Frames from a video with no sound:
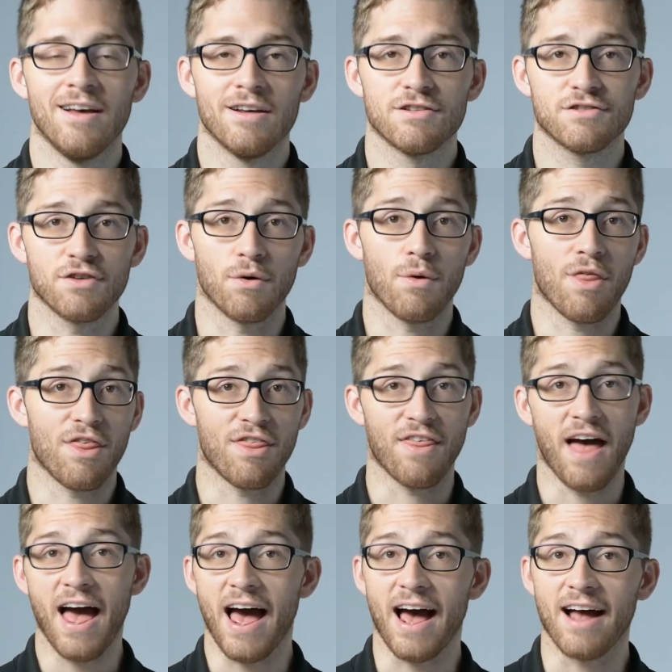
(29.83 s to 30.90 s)
So
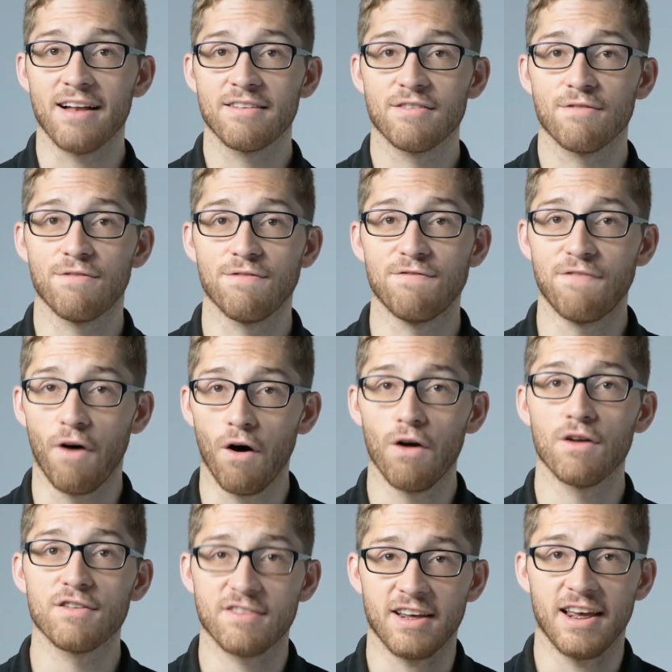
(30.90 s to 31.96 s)
that
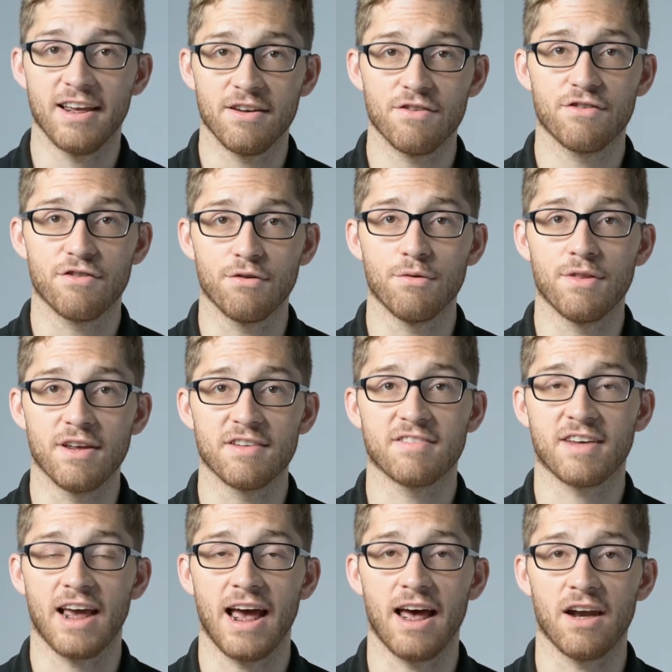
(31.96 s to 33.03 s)
falls into this
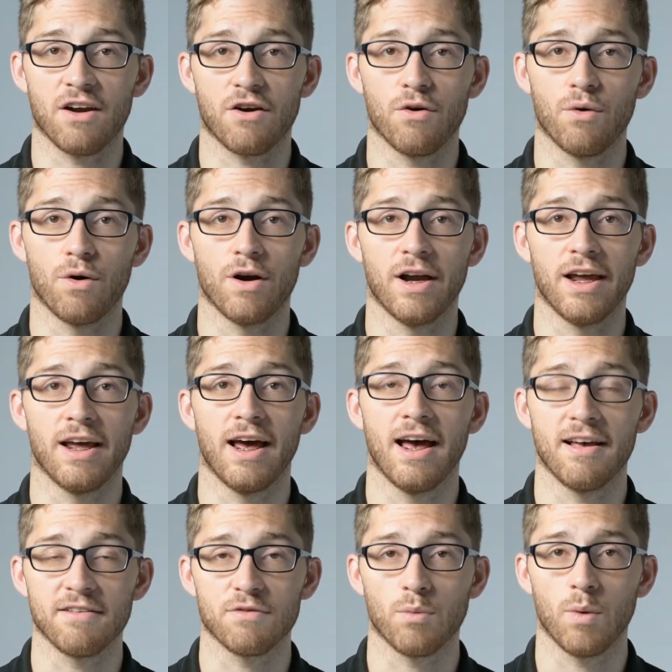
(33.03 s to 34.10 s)
category
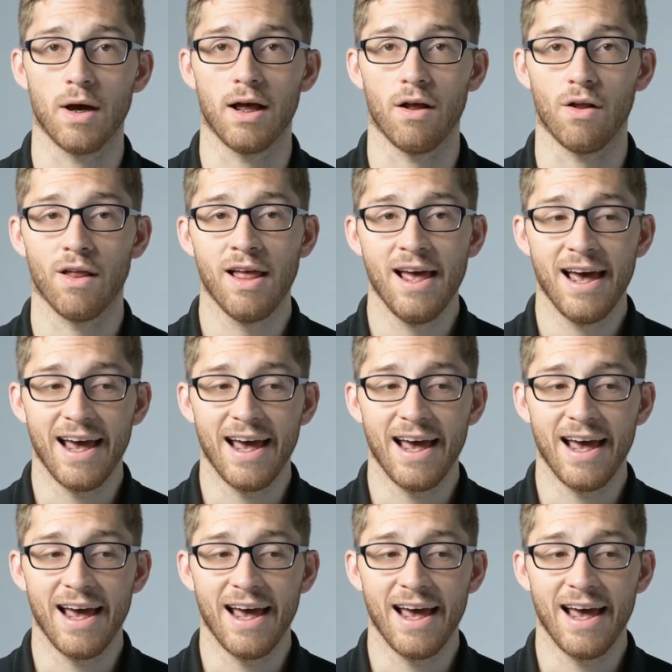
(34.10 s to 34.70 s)
as well.